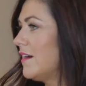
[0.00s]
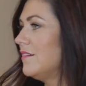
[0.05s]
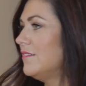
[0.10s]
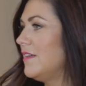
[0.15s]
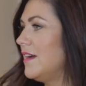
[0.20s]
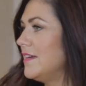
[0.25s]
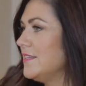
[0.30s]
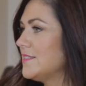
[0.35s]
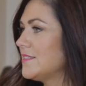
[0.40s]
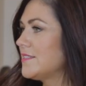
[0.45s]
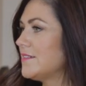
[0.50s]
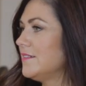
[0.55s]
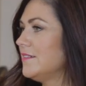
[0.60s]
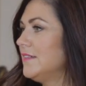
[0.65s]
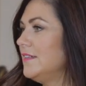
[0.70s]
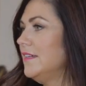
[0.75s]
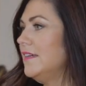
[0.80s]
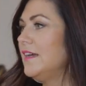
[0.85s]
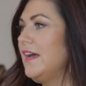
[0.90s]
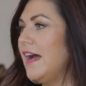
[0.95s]
paralyzed.
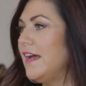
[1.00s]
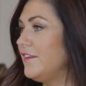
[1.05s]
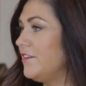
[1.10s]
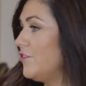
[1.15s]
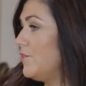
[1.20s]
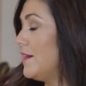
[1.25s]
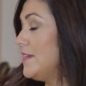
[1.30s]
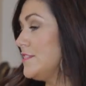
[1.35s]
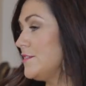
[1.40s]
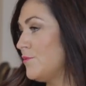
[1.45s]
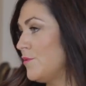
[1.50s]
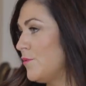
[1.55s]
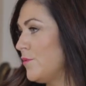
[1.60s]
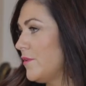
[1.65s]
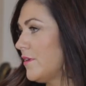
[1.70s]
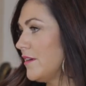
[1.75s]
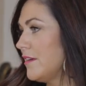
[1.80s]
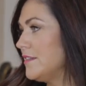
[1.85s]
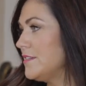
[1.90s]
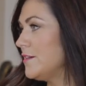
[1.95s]
I had no idea what
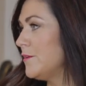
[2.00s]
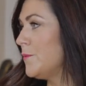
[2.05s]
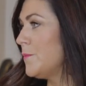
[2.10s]
we were going